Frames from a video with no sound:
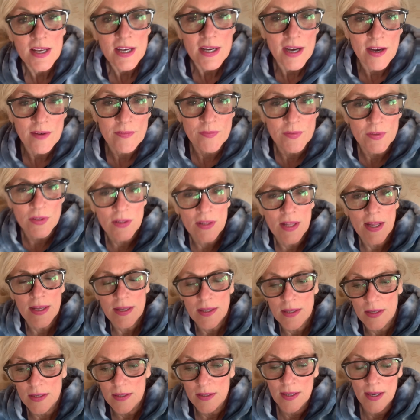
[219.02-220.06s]
I feel
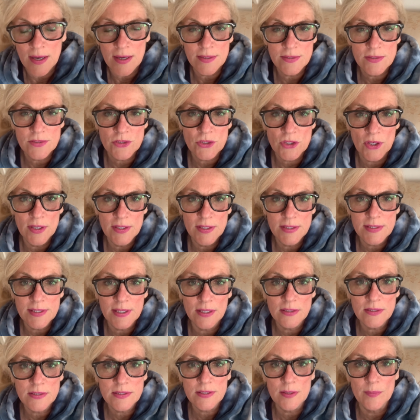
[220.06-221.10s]
like God's trying to
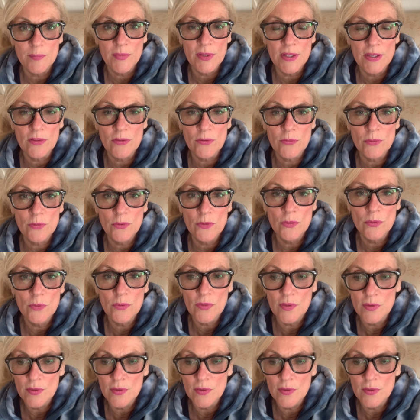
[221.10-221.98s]
tell us something through